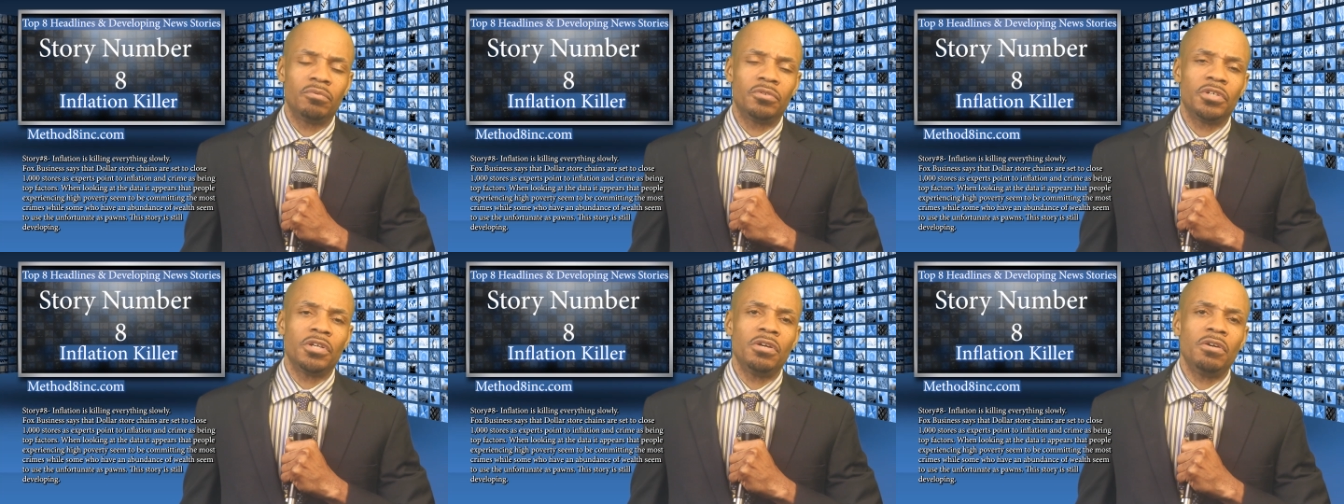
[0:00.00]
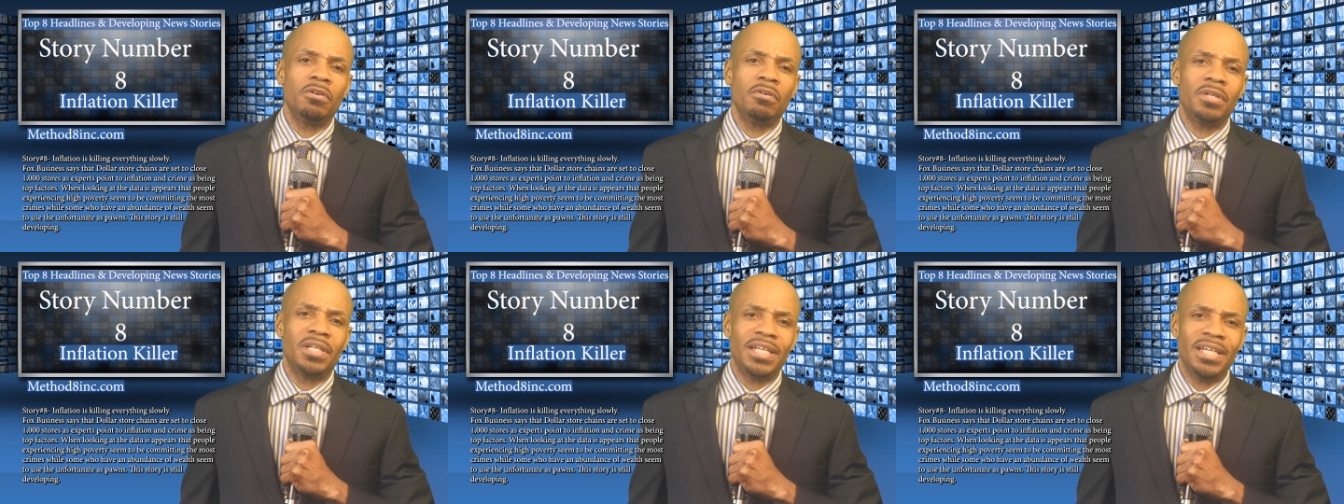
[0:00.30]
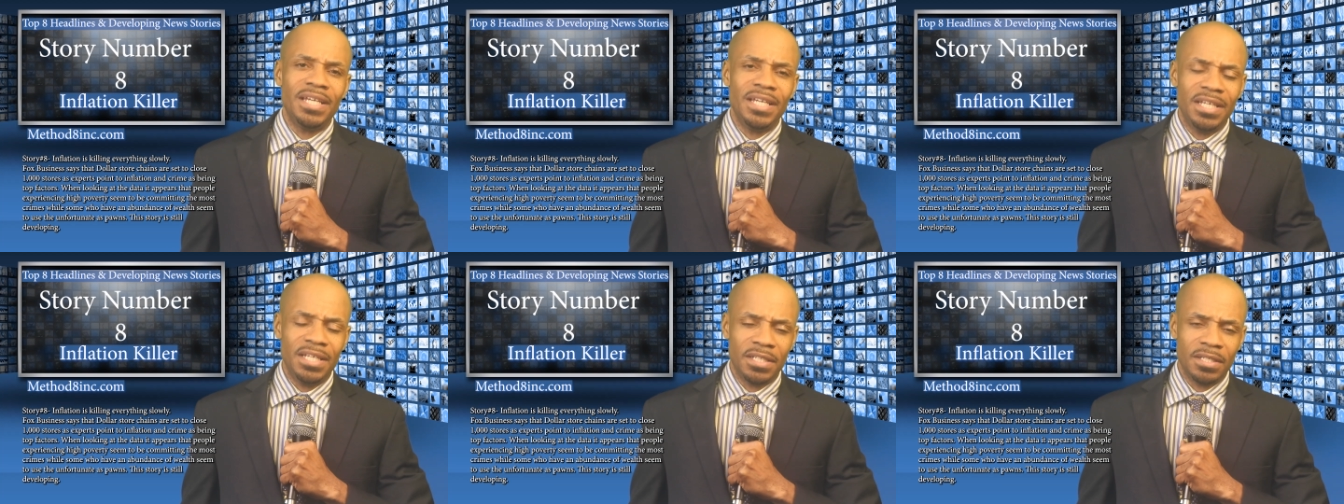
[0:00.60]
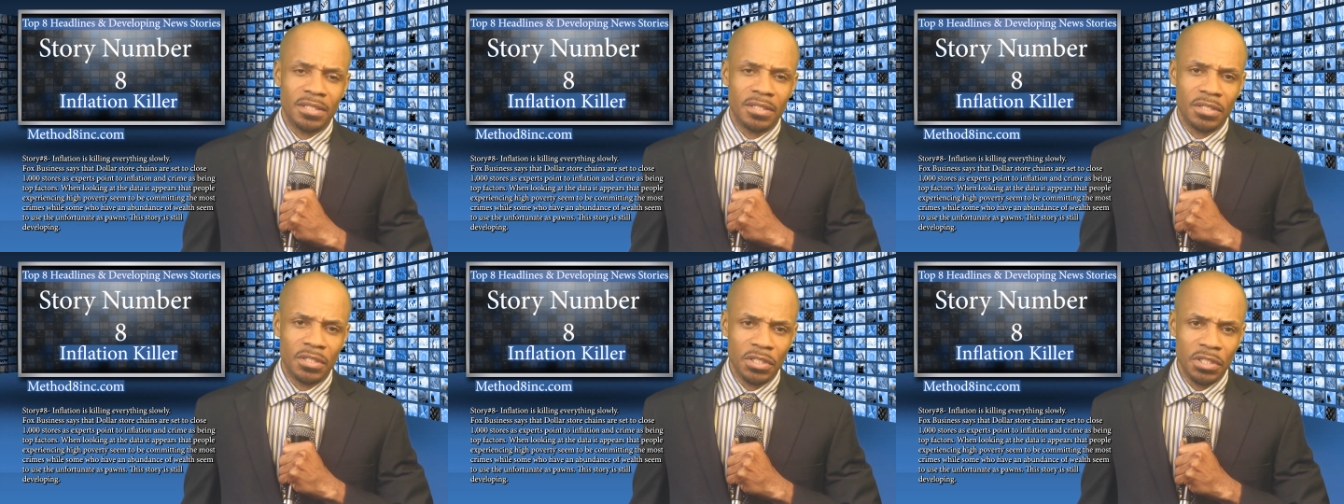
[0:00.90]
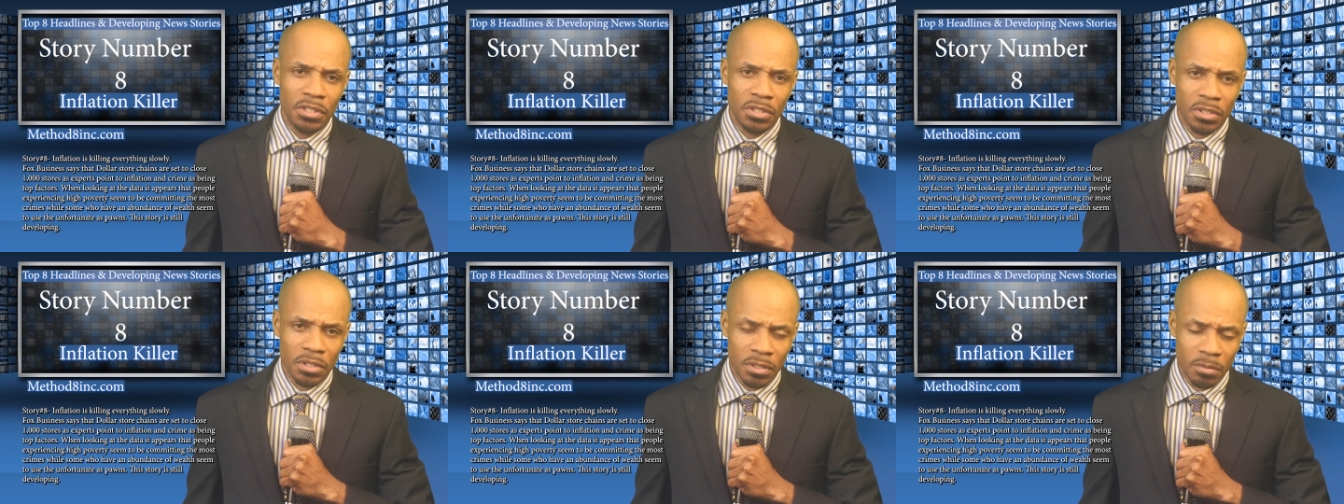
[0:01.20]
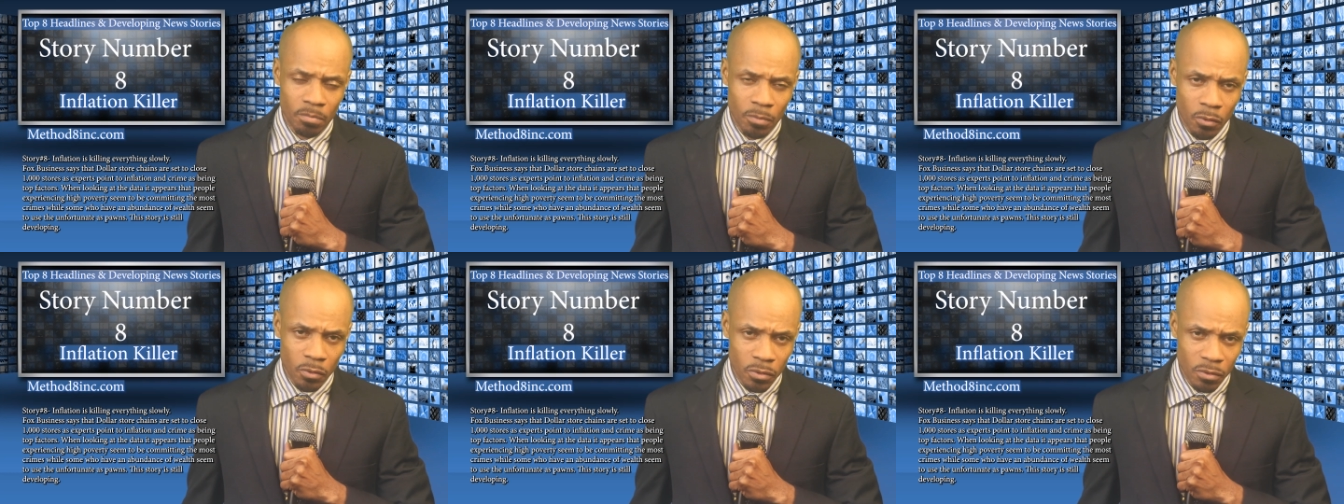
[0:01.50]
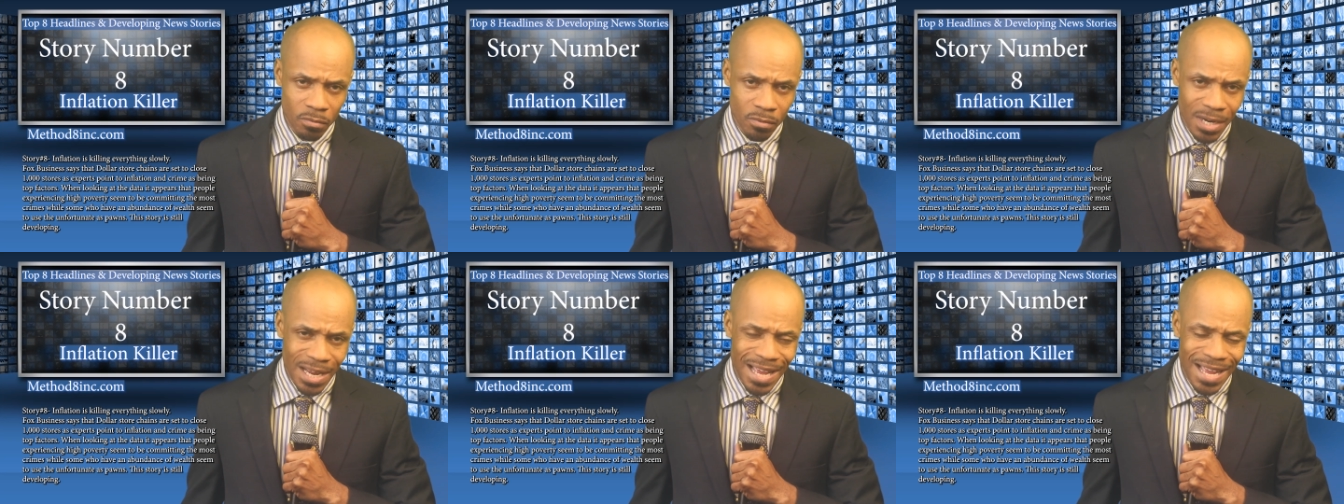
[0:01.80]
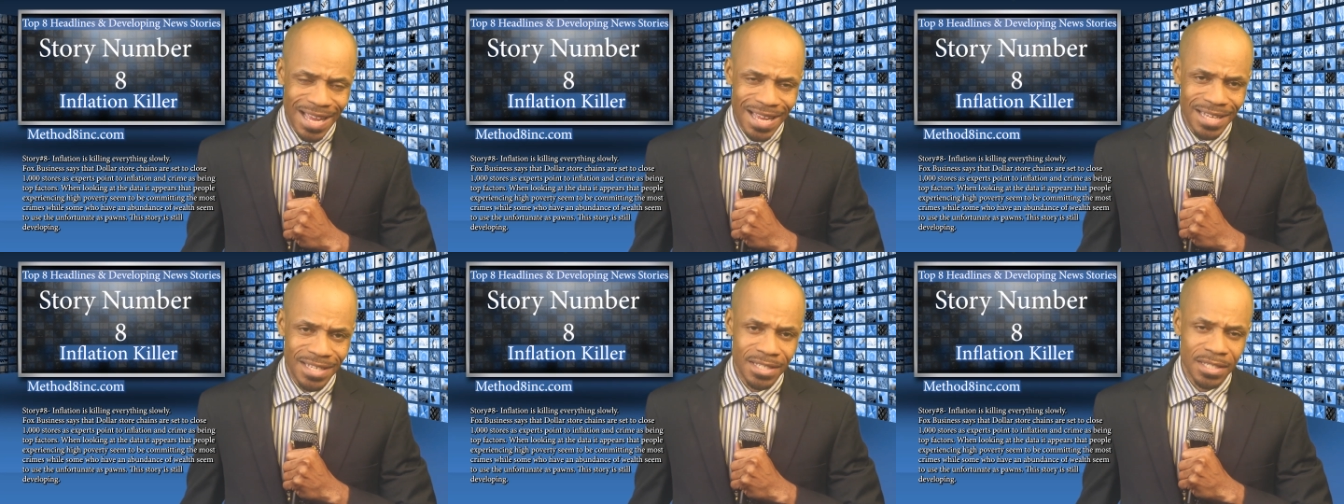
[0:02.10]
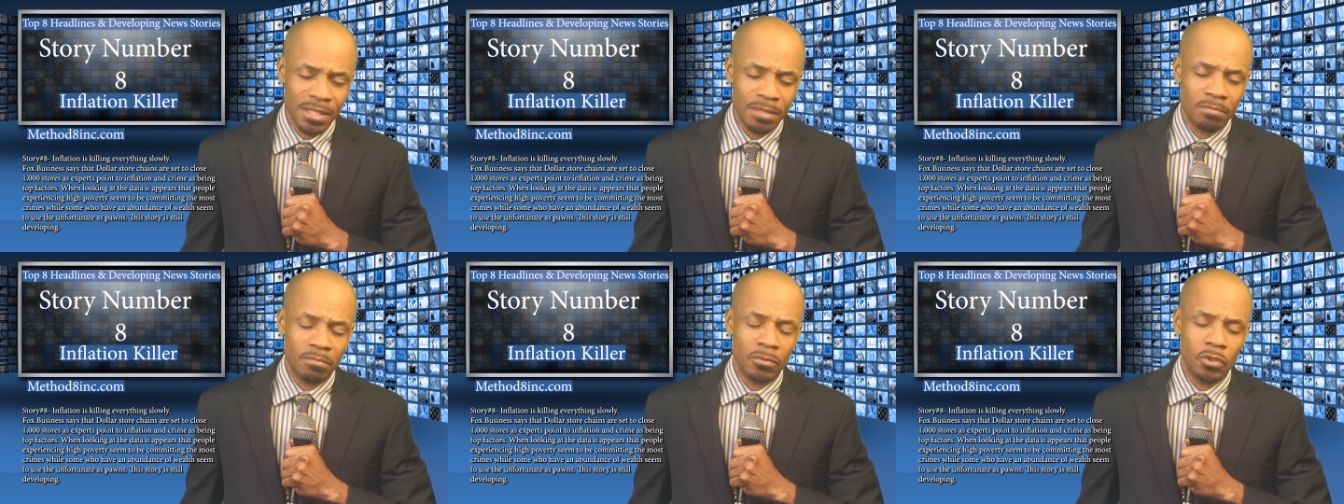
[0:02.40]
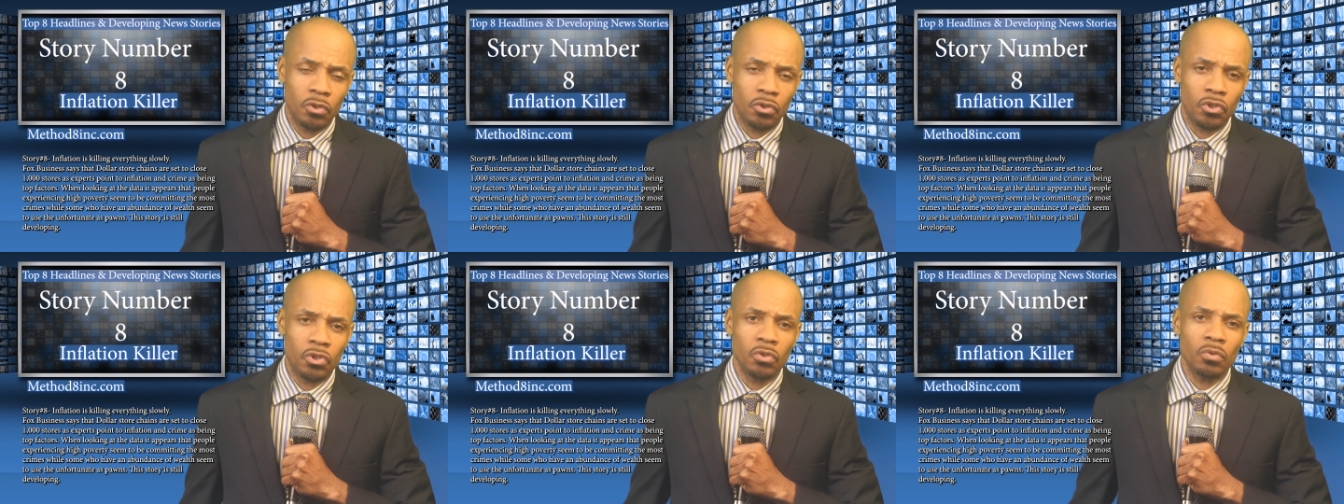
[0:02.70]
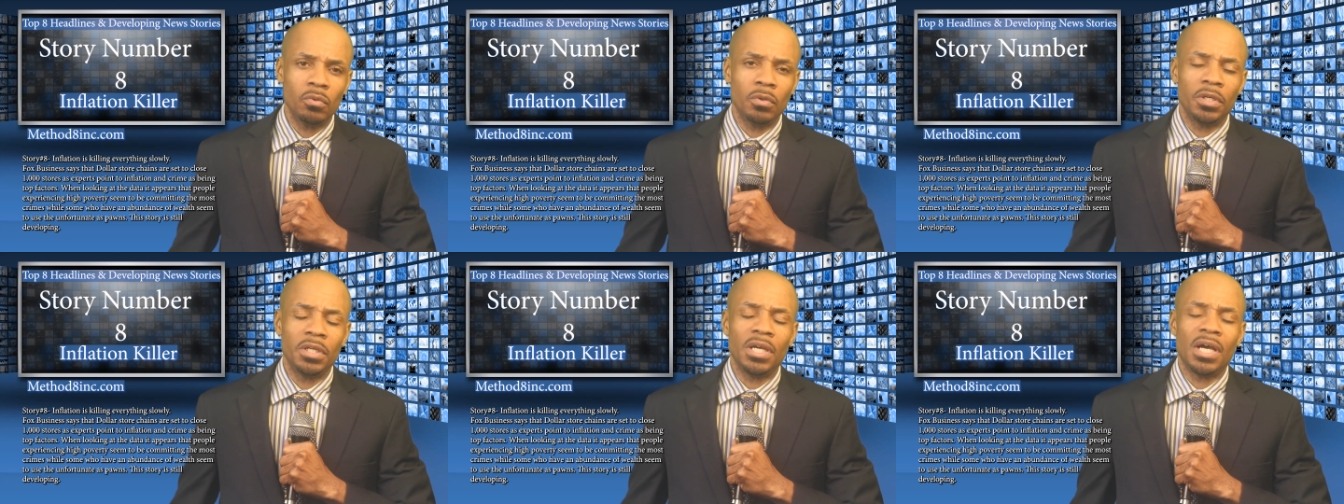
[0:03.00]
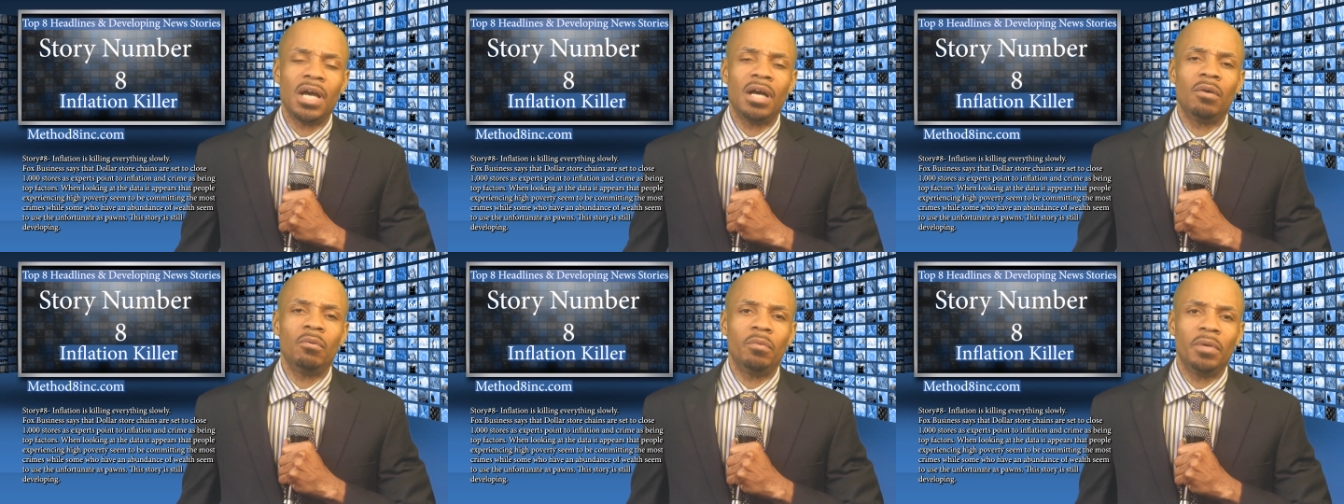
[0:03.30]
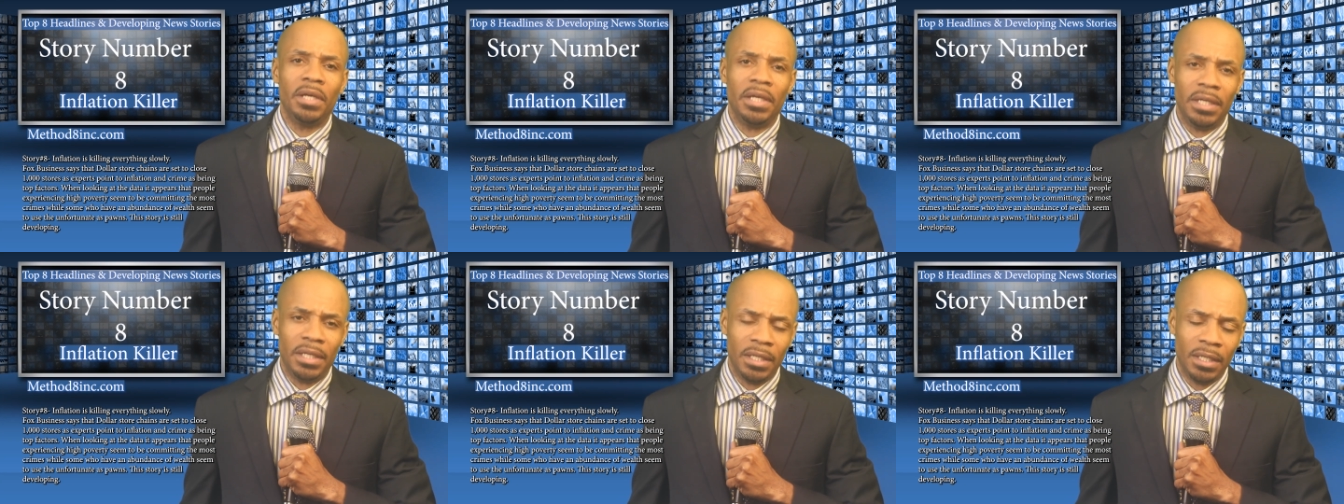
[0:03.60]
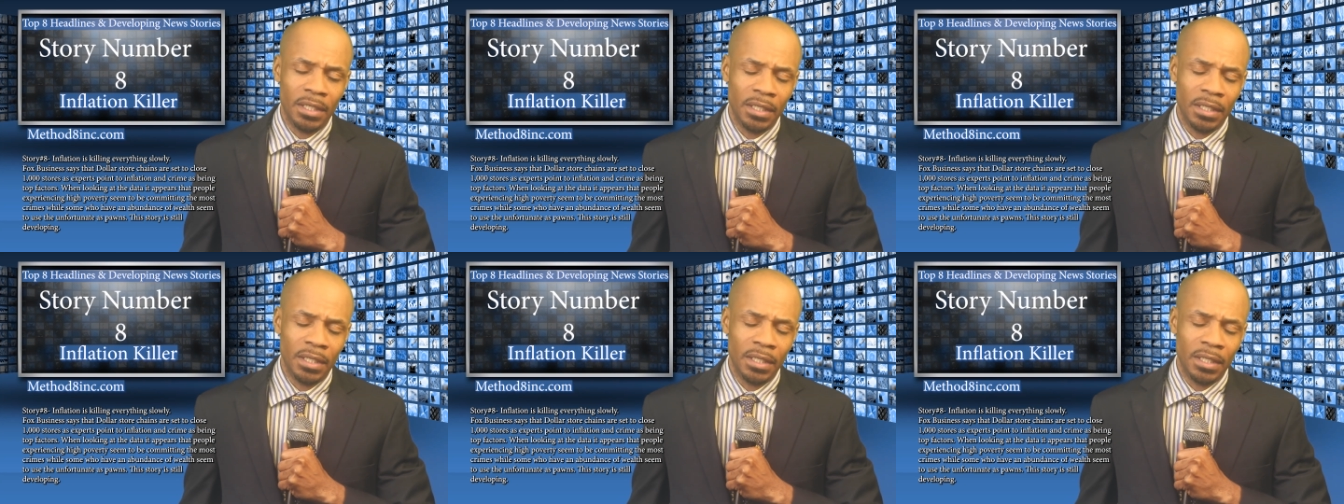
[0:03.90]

third days, Jesus is supposed to rise up, Yeshua, Yahweh,